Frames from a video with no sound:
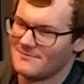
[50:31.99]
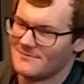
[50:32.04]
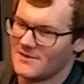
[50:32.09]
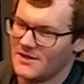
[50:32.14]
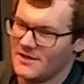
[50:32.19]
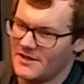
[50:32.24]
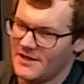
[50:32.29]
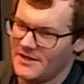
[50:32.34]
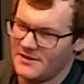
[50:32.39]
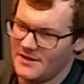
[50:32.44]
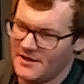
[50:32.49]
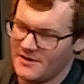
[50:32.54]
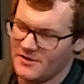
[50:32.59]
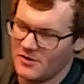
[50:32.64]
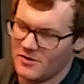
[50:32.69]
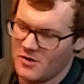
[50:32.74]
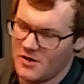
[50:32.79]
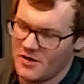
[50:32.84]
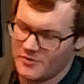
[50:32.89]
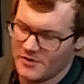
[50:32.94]
In the
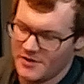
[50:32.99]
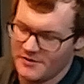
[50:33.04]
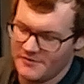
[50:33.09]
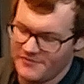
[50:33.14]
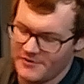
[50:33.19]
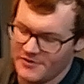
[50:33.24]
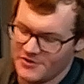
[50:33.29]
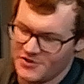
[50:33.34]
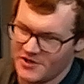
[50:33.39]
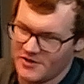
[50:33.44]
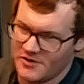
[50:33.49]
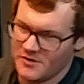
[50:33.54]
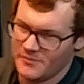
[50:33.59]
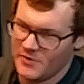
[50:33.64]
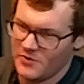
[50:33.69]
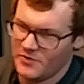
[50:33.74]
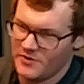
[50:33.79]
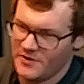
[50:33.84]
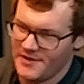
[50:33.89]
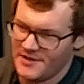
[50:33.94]
long run, for your general
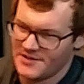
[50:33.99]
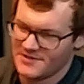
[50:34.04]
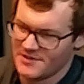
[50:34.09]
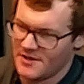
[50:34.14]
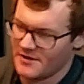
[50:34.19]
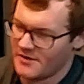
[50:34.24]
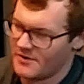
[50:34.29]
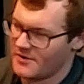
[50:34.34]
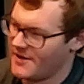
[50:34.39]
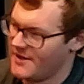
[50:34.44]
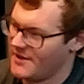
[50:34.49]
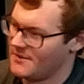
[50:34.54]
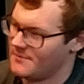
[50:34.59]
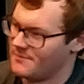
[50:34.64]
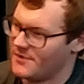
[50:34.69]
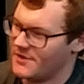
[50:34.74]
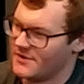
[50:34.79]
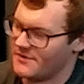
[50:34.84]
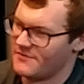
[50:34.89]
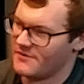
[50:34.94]
immunity, it's not great.
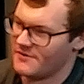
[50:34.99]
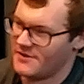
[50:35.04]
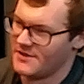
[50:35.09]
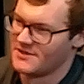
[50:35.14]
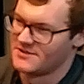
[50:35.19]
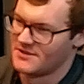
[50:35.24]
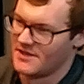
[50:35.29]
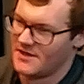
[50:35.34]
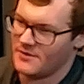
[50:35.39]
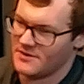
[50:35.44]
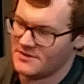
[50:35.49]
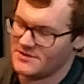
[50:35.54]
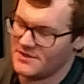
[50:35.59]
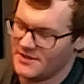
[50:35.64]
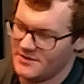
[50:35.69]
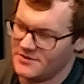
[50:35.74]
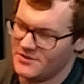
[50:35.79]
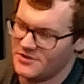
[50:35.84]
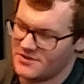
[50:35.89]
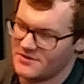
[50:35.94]
But for this, I would
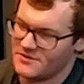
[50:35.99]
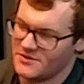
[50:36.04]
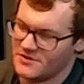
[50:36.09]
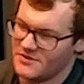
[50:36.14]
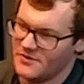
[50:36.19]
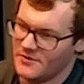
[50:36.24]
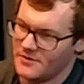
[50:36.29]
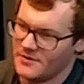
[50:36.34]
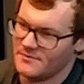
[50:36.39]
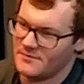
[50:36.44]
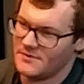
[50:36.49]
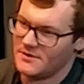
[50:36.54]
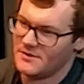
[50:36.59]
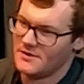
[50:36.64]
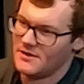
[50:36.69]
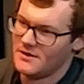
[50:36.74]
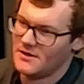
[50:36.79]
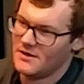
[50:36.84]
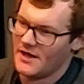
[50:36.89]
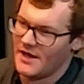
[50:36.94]
say just do it.
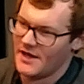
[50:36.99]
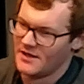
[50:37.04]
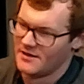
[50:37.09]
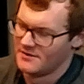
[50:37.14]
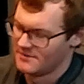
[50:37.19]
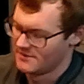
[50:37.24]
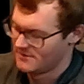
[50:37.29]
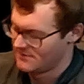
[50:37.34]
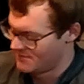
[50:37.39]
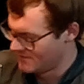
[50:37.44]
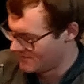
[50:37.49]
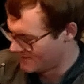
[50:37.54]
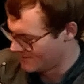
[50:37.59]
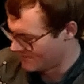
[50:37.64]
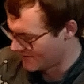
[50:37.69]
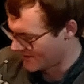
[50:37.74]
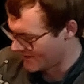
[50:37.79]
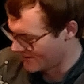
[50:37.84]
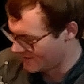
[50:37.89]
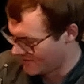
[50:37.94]
And
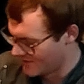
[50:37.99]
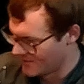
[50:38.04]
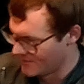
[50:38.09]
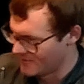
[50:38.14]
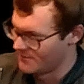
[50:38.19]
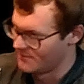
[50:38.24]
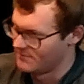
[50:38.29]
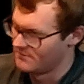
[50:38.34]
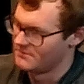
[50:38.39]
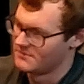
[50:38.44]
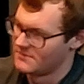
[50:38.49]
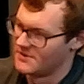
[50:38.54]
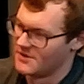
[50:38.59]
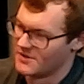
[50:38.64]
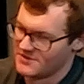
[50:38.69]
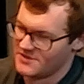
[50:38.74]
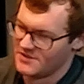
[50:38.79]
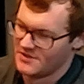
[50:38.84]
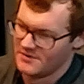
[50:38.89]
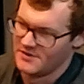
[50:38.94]

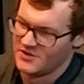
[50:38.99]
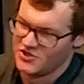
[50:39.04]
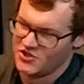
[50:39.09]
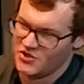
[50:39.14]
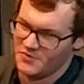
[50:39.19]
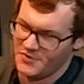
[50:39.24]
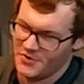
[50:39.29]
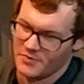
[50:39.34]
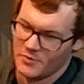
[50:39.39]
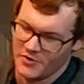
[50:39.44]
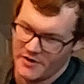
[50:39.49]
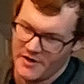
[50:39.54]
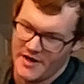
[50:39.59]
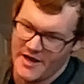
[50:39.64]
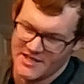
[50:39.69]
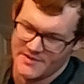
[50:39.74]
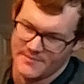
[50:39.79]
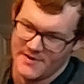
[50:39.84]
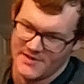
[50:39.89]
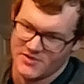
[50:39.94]
there's the issue. Your
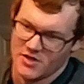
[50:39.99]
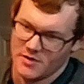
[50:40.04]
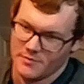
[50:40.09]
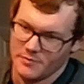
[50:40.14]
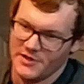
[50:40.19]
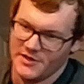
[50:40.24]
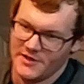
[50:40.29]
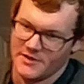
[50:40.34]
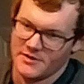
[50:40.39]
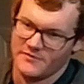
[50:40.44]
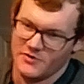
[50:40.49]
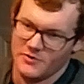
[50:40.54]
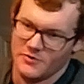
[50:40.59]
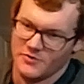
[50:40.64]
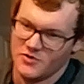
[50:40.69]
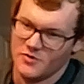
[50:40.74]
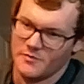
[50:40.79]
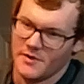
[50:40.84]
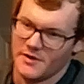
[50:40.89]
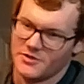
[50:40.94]
hands might start bleeding if you do it
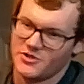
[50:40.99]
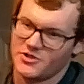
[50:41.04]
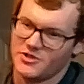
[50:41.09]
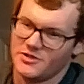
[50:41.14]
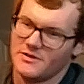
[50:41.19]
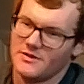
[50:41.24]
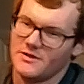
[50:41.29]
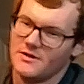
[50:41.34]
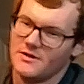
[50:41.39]
too much.